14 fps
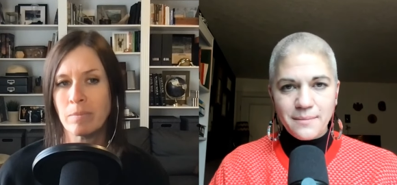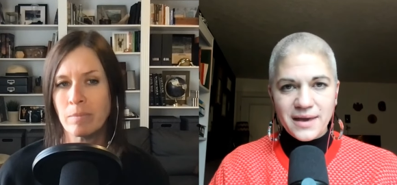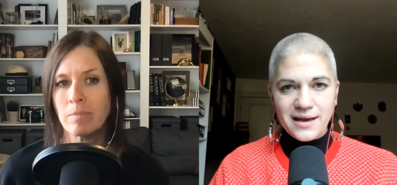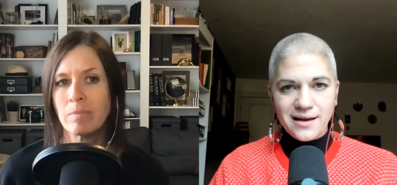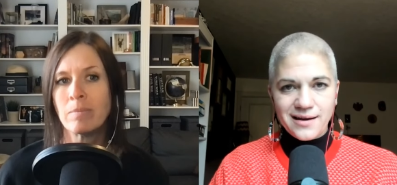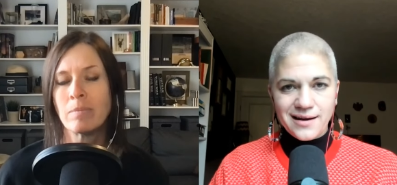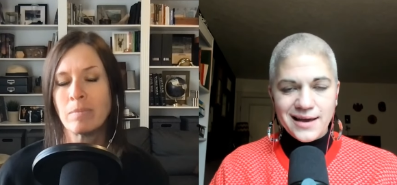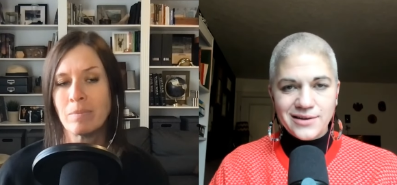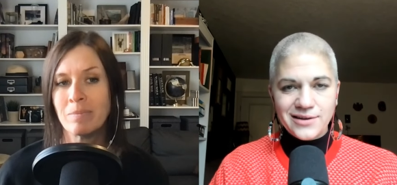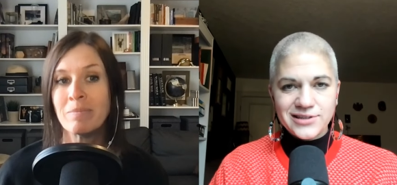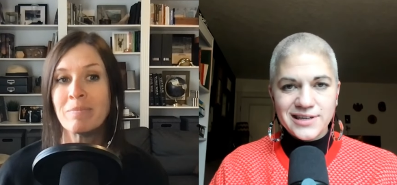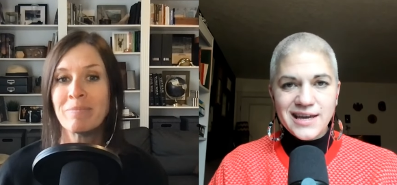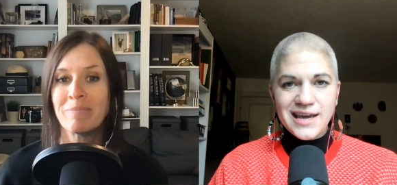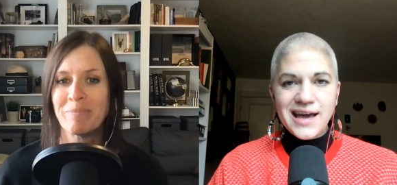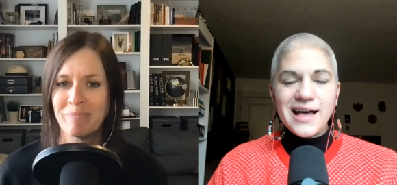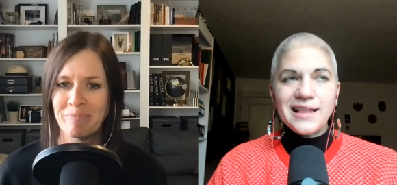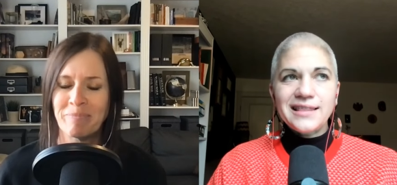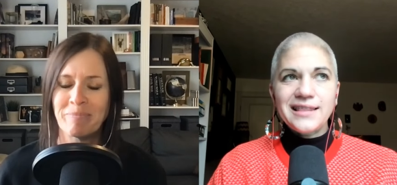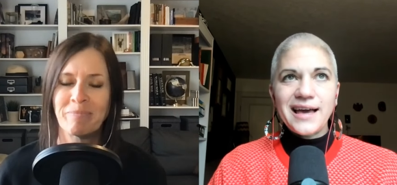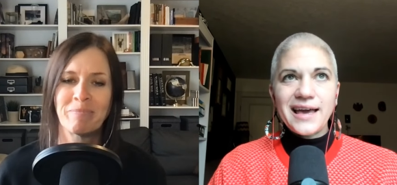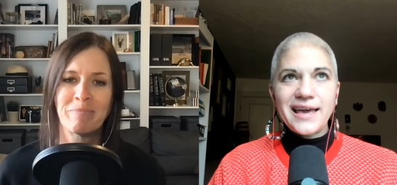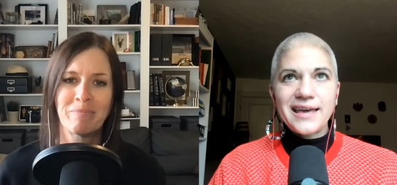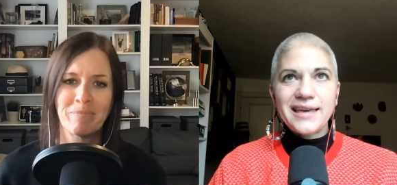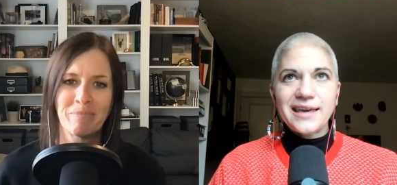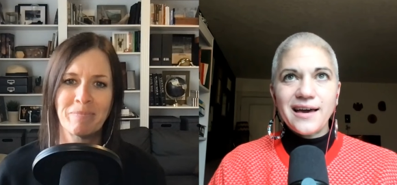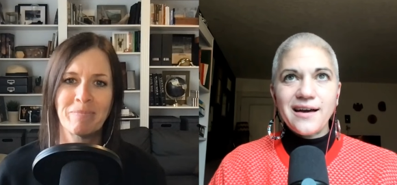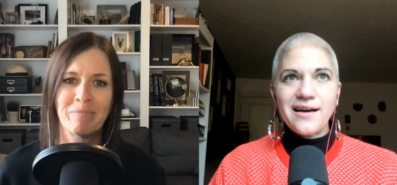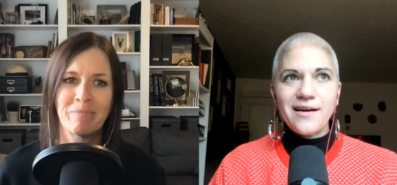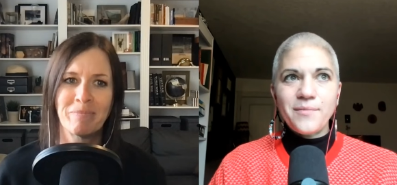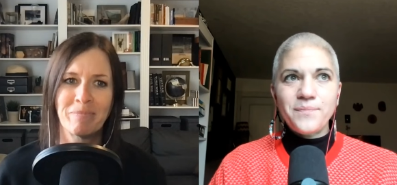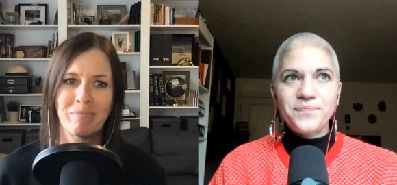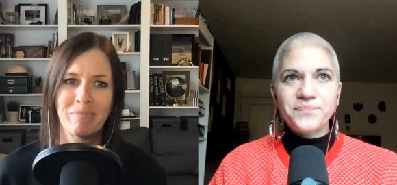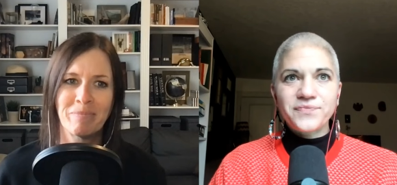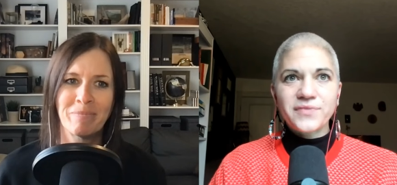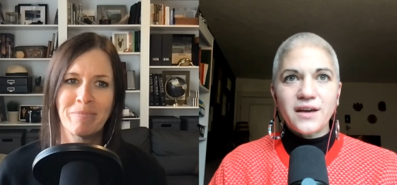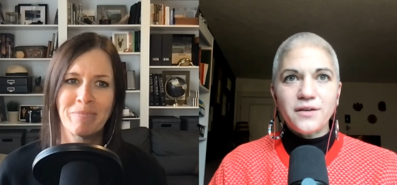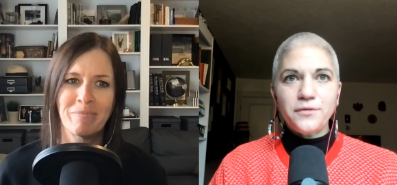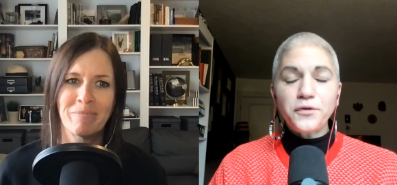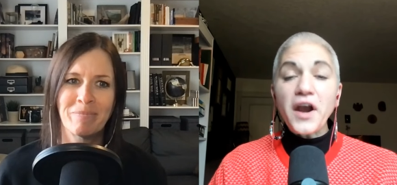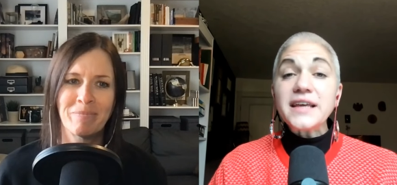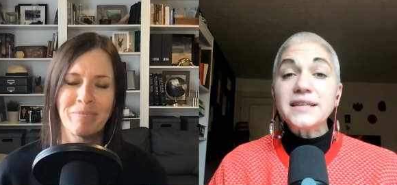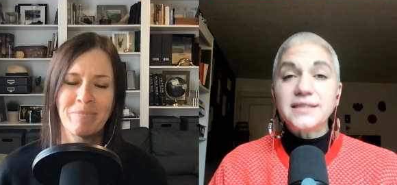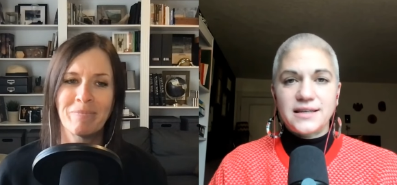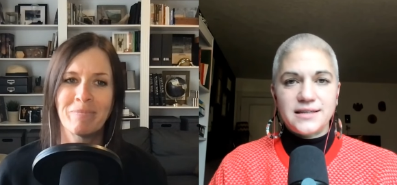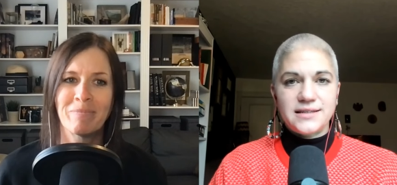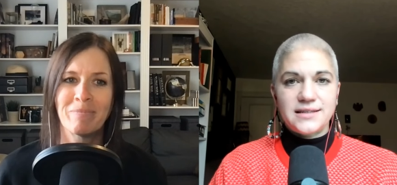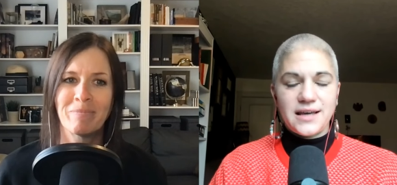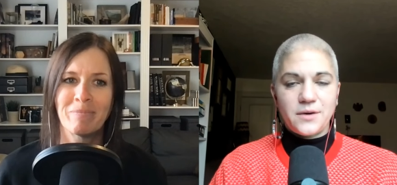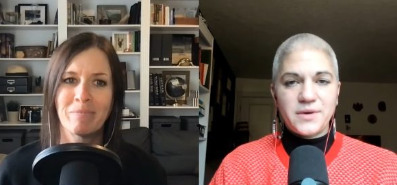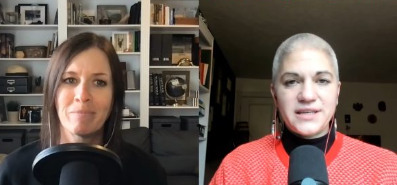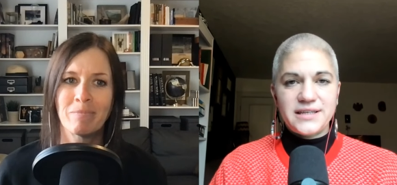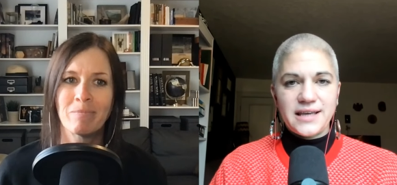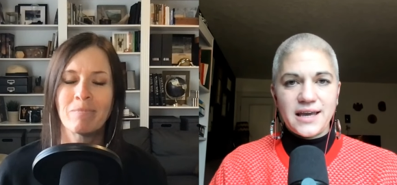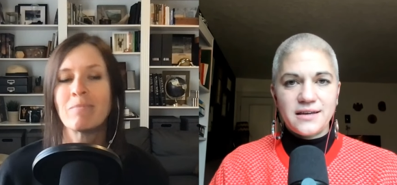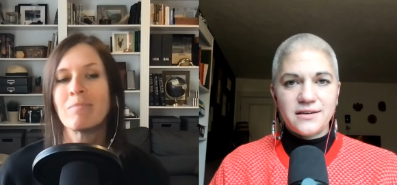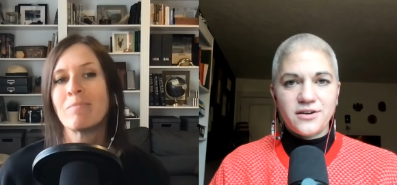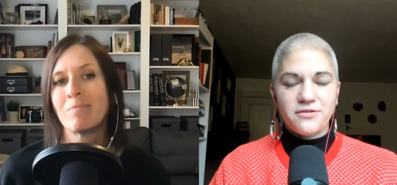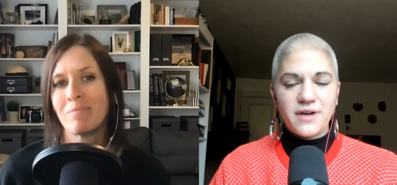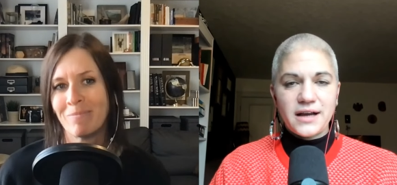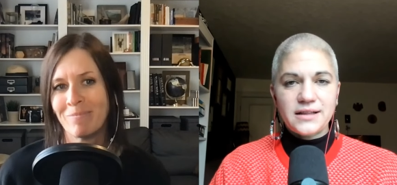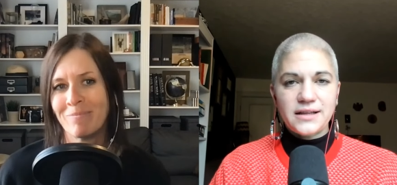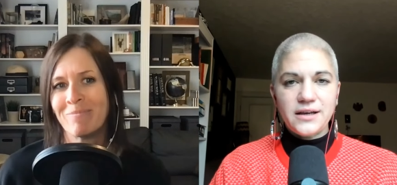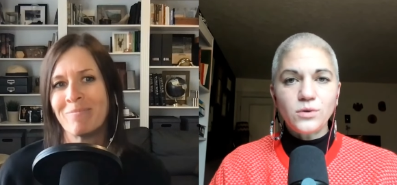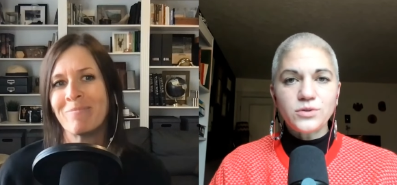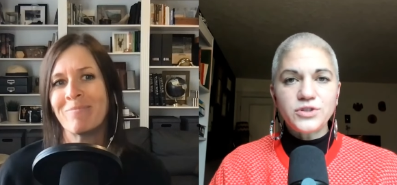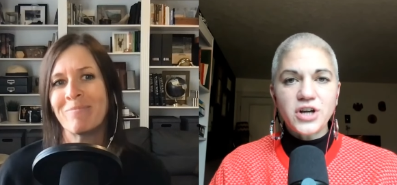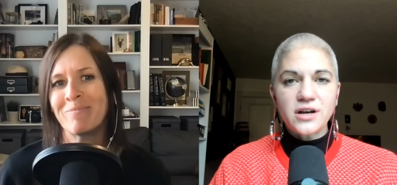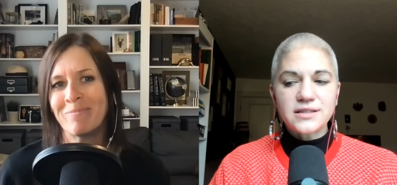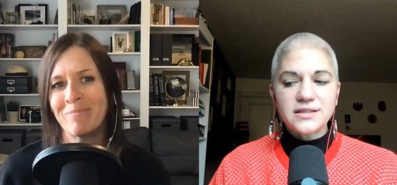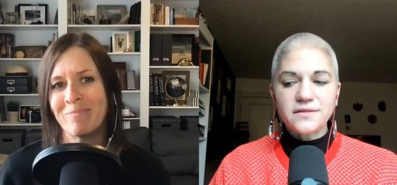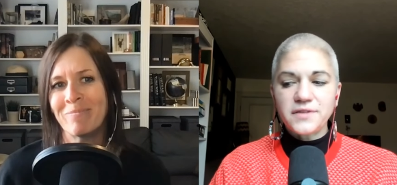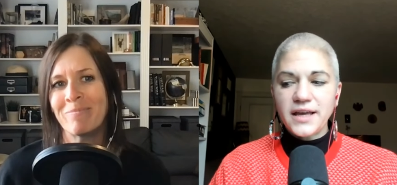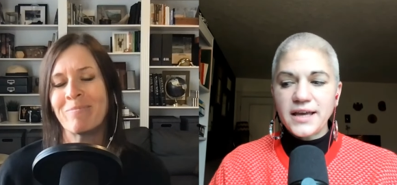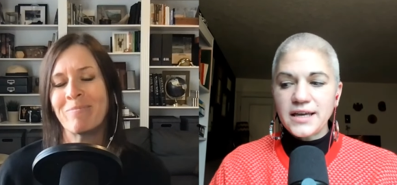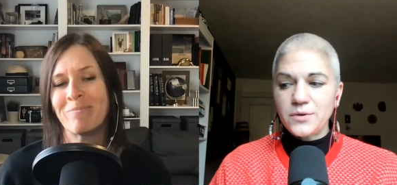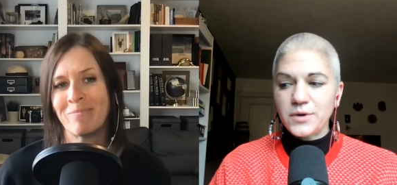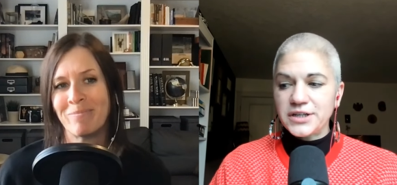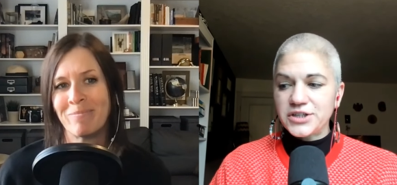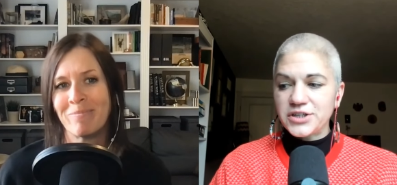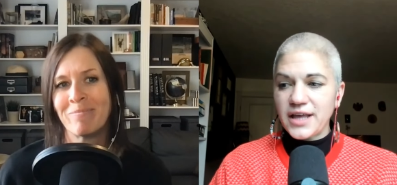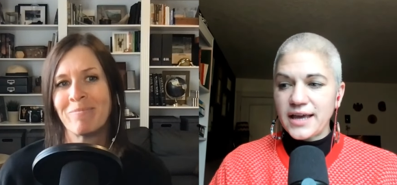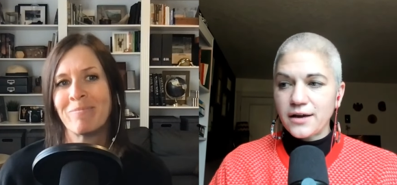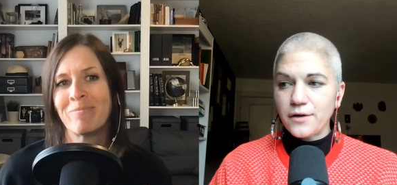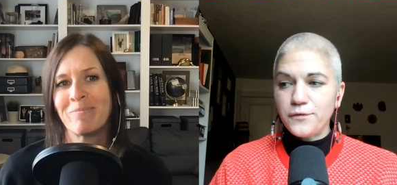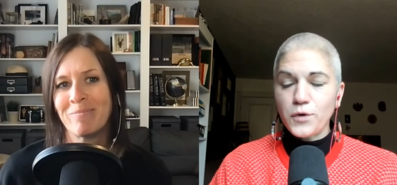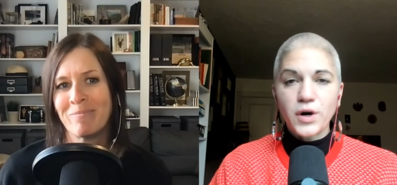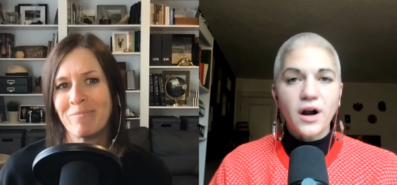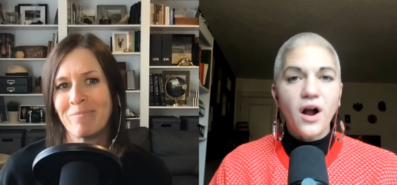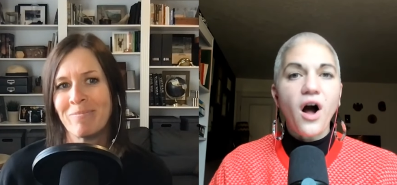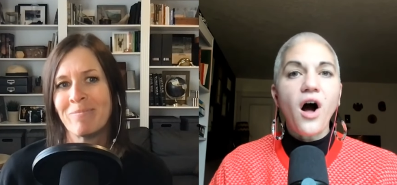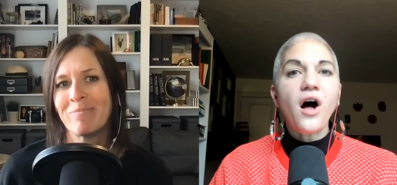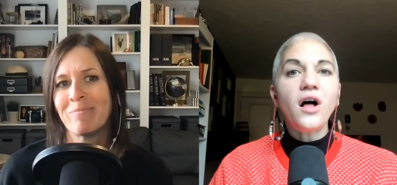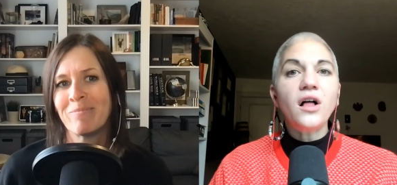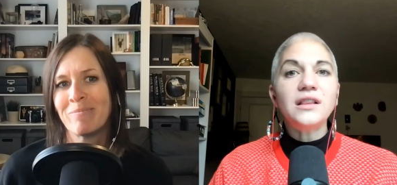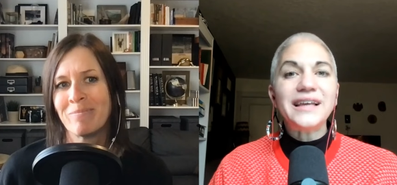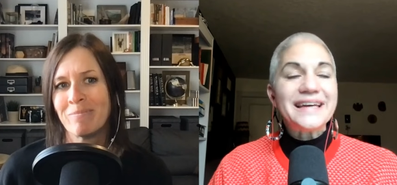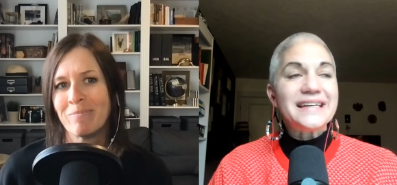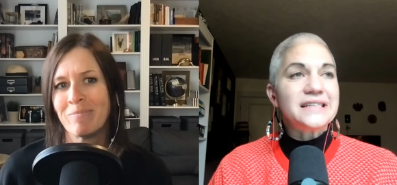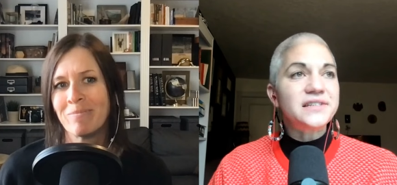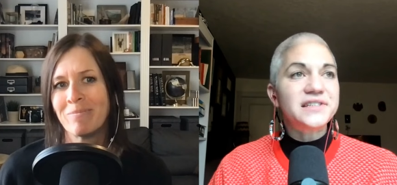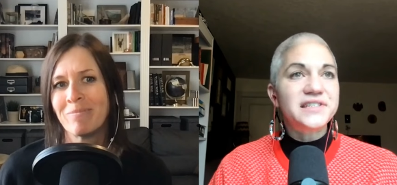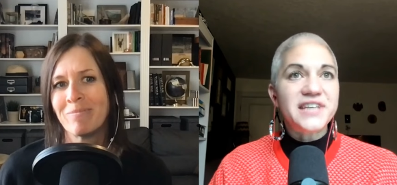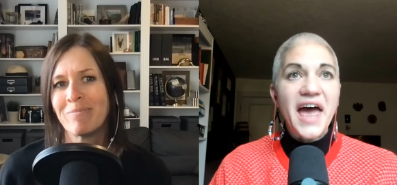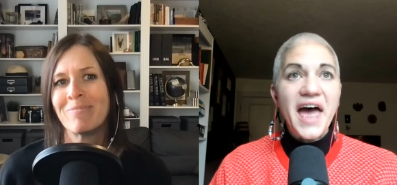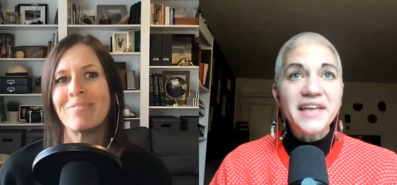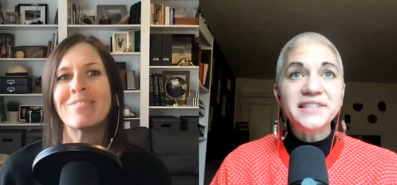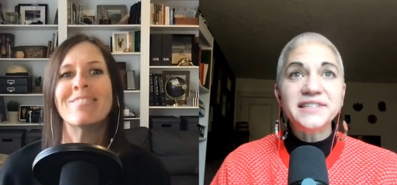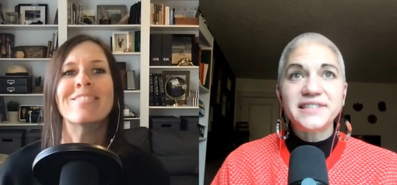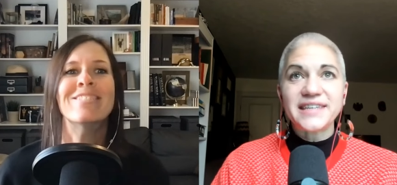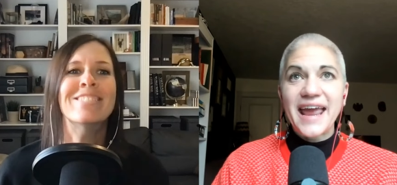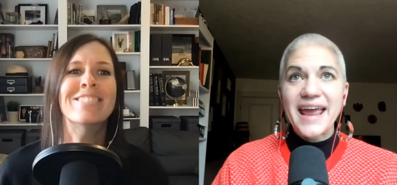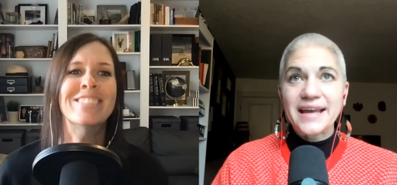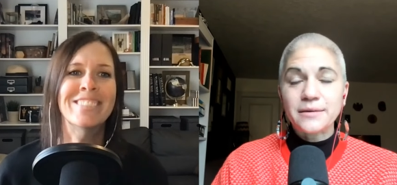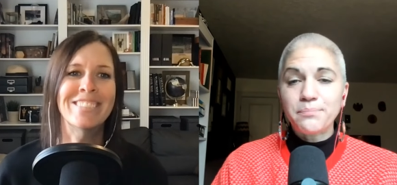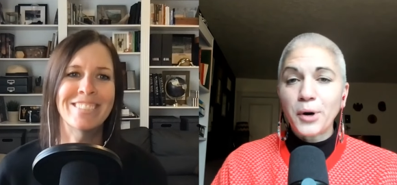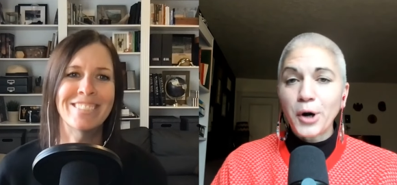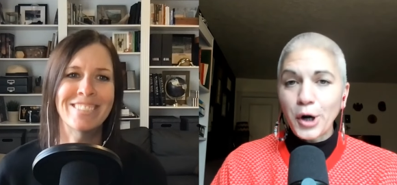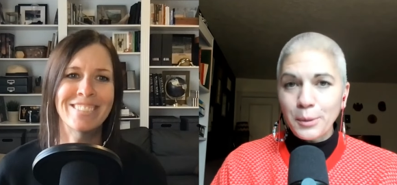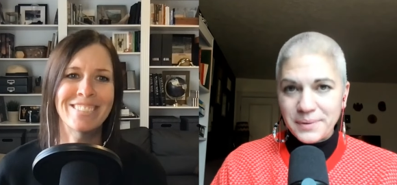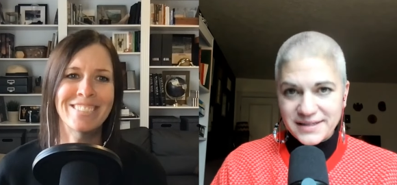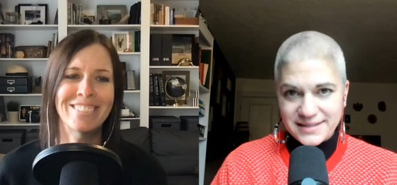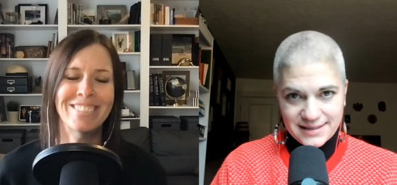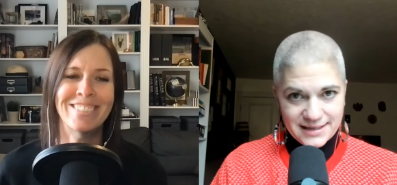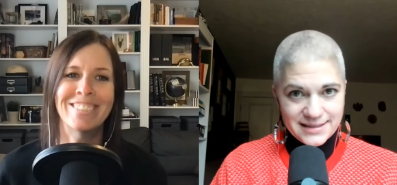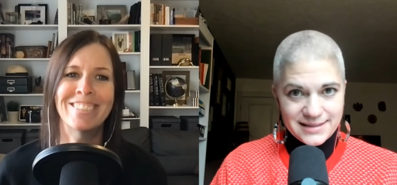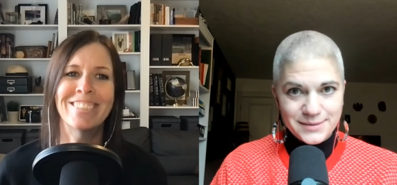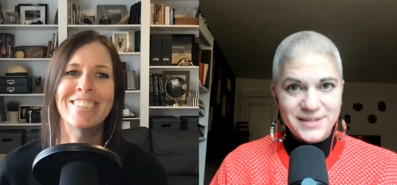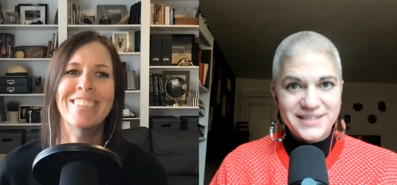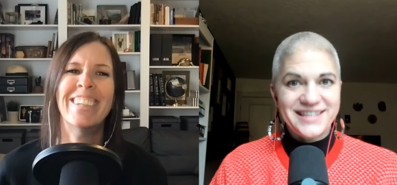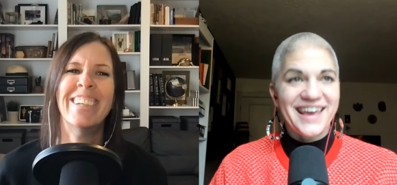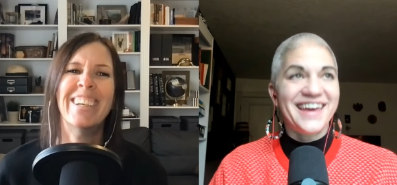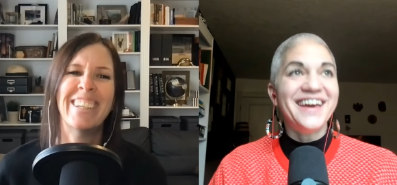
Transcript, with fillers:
Speaker 1: make on IELTS, like um, phrases that we say incorrectly, whole chunks of language, like for all intents and purposes. We say,